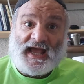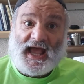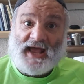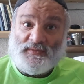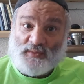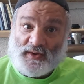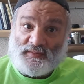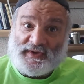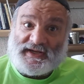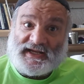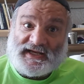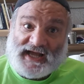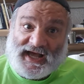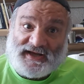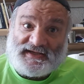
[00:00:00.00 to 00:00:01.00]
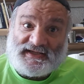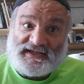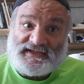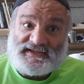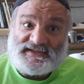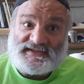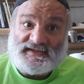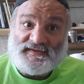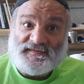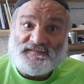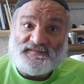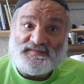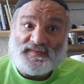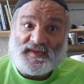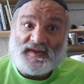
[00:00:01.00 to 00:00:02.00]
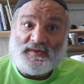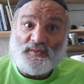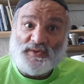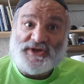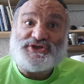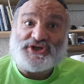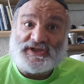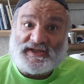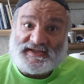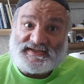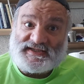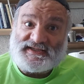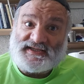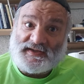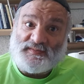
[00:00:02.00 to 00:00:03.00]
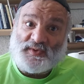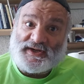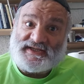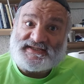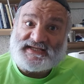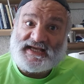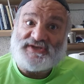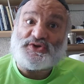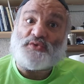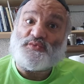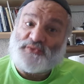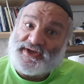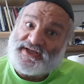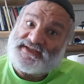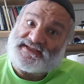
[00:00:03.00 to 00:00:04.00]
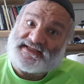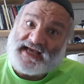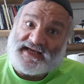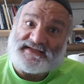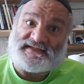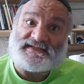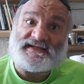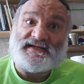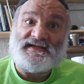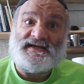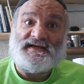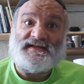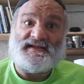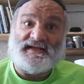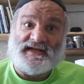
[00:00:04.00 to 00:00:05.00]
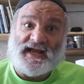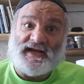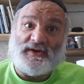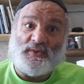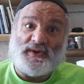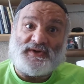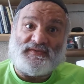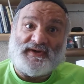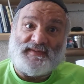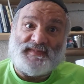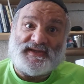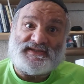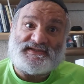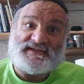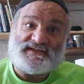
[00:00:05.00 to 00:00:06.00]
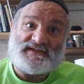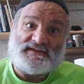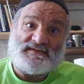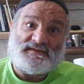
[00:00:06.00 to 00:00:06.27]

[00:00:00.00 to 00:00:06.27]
And when we get out of this, we should listen to him when he says reassess the NATO agreements.